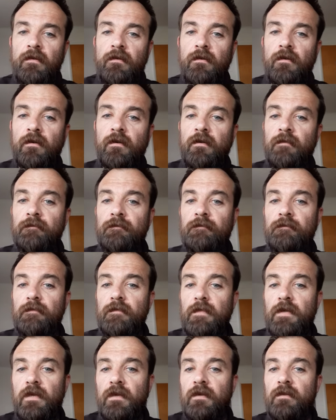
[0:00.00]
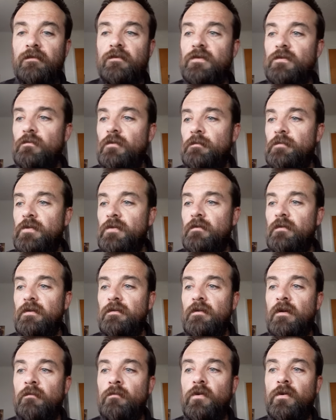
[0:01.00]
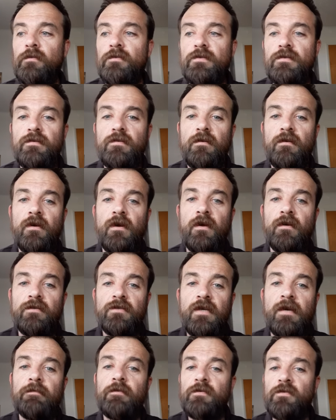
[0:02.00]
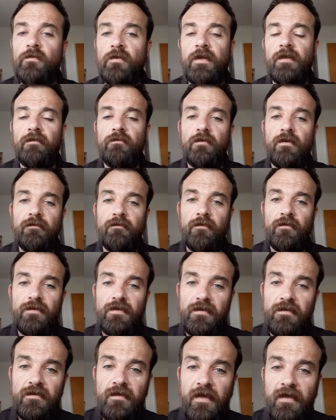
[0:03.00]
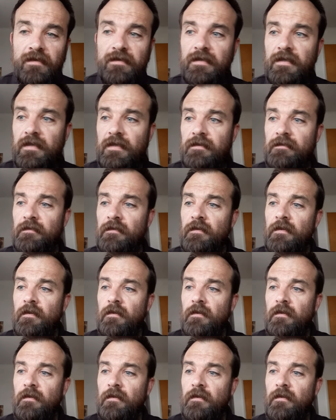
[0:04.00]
Um, in the scripture in Numbers uh, chapter 23, verses 19,